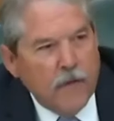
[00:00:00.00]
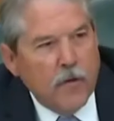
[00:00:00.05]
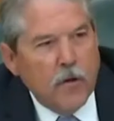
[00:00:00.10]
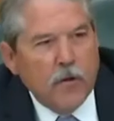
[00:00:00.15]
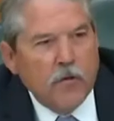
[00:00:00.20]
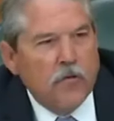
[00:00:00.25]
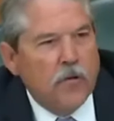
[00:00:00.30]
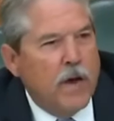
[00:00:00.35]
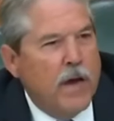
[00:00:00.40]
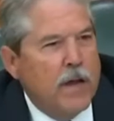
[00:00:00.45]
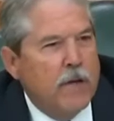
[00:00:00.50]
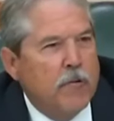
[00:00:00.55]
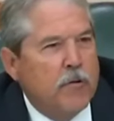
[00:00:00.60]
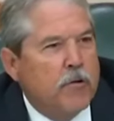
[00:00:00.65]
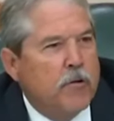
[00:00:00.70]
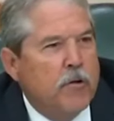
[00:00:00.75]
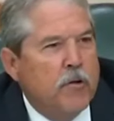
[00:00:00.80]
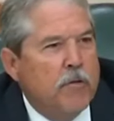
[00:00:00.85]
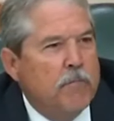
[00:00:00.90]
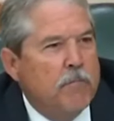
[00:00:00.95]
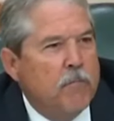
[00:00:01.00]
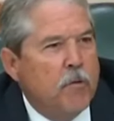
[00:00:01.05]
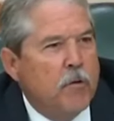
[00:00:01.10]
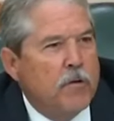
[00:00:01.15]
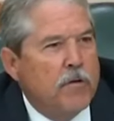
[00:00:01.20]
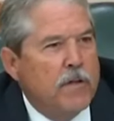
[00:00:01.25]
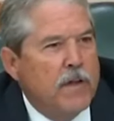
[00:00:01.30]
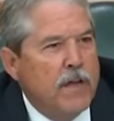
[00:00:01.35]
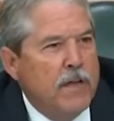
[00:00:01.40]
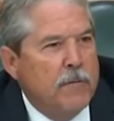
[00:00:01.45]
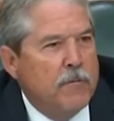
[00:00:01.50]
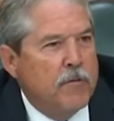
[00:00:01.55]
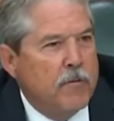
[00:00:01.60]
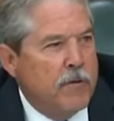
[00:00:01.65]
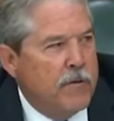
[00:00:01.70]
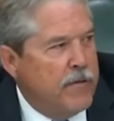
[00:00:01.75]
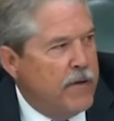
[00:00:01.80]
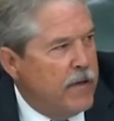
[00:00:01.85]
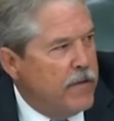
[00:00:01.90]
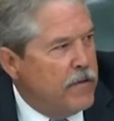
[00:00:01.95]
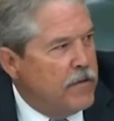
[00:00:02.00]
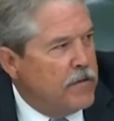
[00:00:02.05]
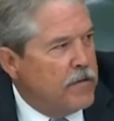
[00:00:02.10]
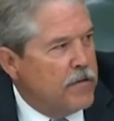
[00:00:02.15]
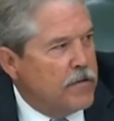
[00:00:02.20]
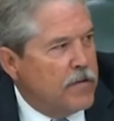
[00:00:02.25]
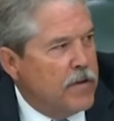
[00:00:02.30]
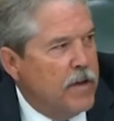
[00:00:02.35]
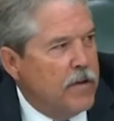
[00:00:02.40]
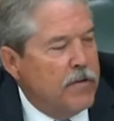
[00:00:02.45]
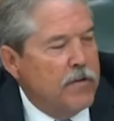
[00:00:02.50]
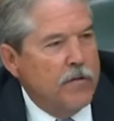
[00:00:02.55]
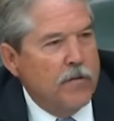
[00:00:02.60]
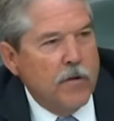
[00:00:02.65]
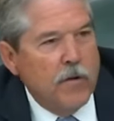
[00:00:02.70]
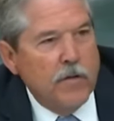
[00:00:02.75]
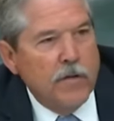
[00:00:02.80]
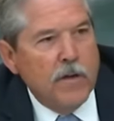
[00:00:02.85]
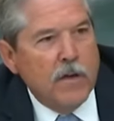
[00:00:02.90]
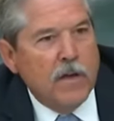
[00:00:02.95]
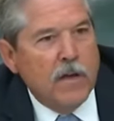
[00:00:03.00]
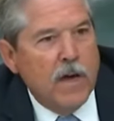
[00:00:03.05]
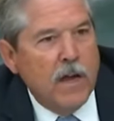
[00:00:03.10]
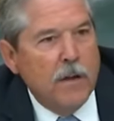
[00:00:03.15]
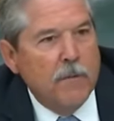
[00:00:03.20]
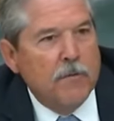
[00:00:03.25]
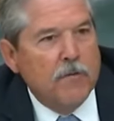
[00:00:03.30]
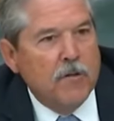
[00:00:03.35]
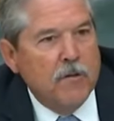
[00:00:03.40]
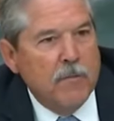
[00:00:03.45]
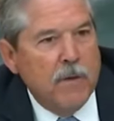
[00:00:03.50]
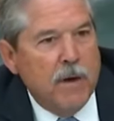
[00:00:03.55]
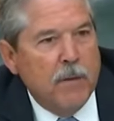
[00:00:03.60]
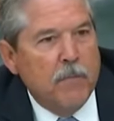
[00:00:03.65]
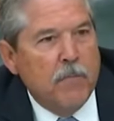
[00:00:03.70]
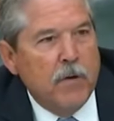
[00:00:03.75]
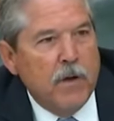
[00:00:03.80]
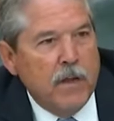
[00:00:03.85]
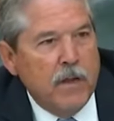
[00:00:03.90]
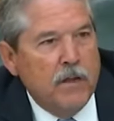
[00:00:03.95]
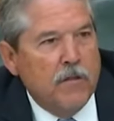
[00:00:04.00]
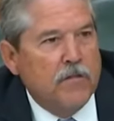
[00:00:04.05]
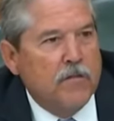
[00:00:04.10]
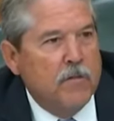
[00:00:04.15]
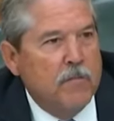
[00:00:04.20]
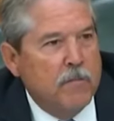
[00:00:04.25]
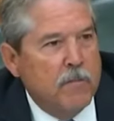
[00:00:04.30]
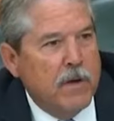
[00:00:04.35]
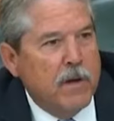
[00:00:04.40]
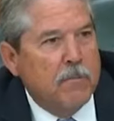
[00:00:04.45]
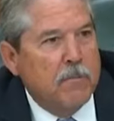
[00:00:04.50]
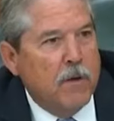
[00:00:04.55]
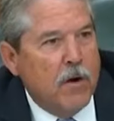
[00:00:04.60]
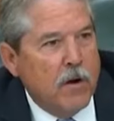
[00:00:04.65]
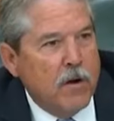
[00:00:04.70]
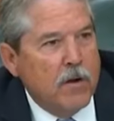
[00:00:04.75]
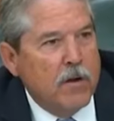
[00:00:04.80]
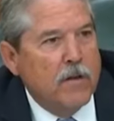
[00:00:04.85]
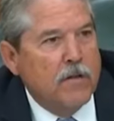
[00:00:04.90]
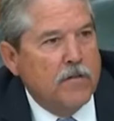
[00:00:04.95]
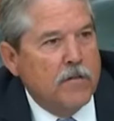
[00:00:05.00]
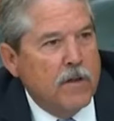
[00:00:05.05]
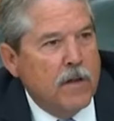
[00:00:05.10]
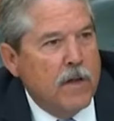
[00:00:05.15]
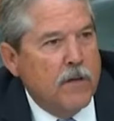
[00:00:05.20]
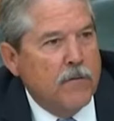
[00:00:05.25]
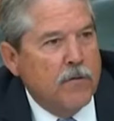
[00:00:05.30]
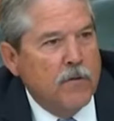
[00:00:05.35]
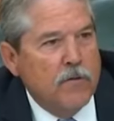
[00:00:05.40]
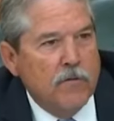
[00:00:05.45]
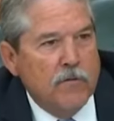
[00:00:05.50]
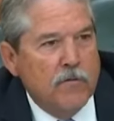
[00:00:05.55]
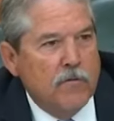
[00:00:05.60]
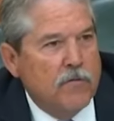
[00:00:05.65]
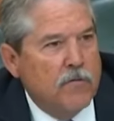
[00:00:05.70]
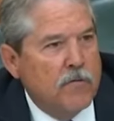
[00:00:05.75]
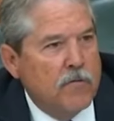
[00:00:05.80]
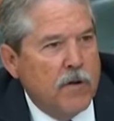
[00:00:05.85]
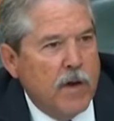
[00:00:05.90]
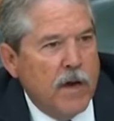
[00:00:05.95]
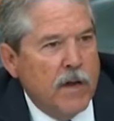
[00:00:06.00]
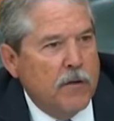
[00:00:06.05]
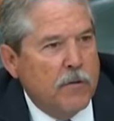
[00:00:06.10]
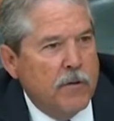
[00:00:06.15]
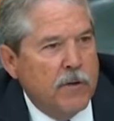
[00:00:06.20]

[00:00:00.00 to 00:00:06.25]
Have y'all tried to recruit more teams? We've had this discussion. You've heard the economists talk about bringing some big markets, and have you tried?